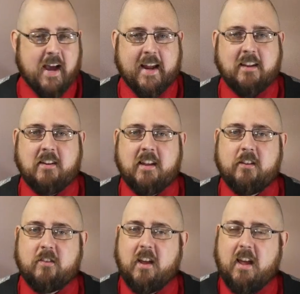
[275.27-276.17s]

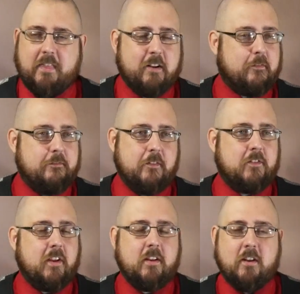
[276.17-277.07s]
ideas that are
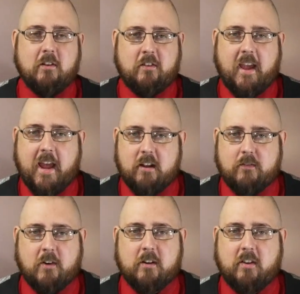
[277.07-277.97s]
15 years ahead
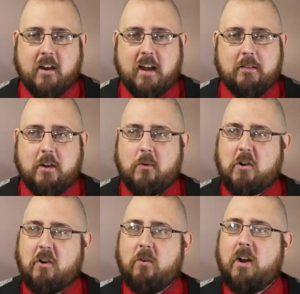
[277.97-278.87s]
of our time. They will
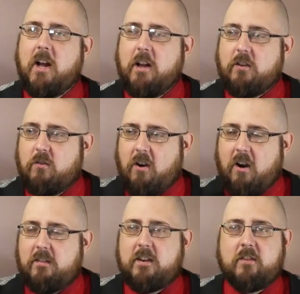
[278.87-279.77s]
go to
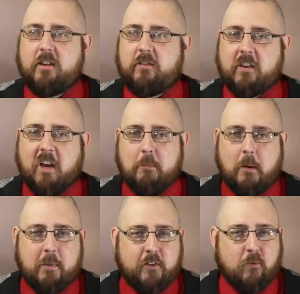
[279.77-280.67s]
all these lengths to come
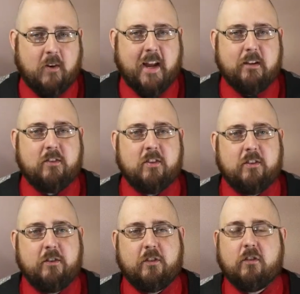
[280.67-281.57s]
up with creative
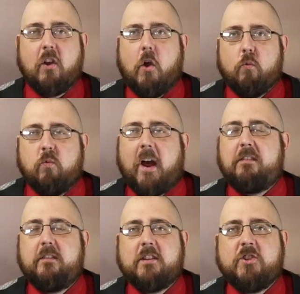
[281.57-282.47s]
solutions
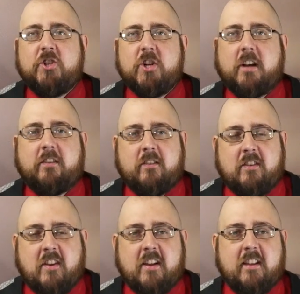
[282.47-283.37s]
rather than
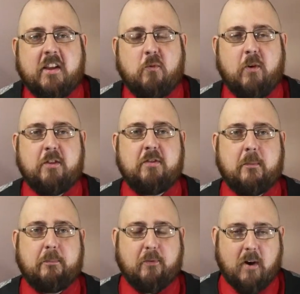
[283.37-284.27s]
just dealing with the
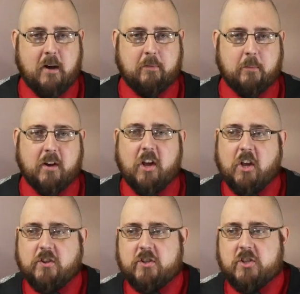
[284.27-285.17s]
problem.
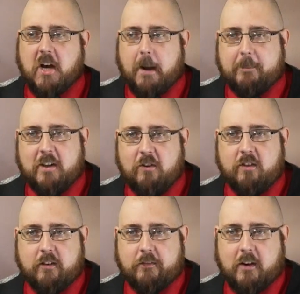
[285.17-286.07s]
Stop
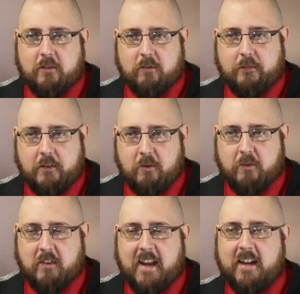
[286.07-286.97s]
using fossil
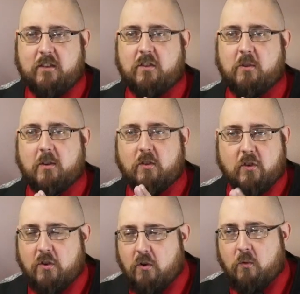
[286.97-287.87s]
fuels. There is
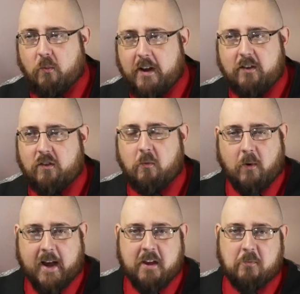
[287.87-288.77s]
no reason
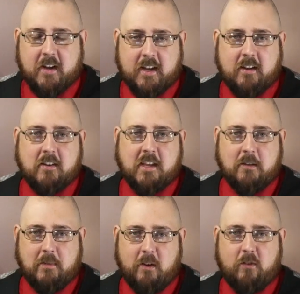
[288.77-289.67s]
why we need to
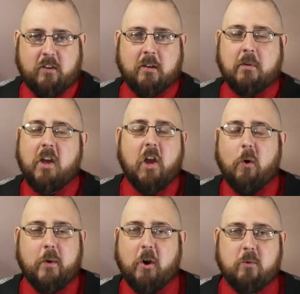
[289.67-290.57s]
keep using them.
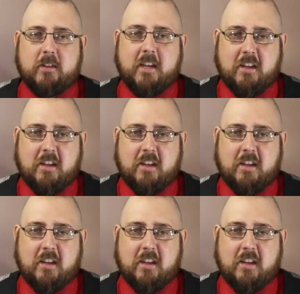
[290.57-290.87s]
We only